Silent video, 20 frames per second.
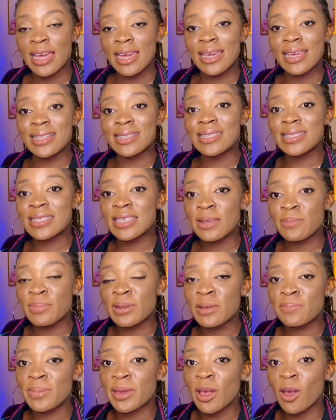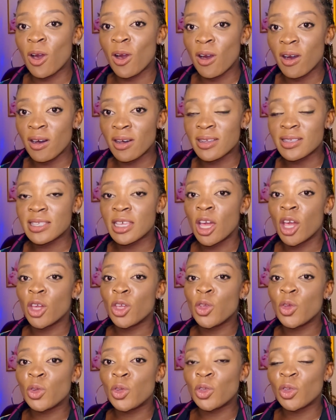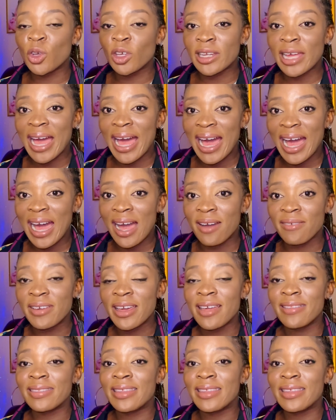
It's simply because you do not have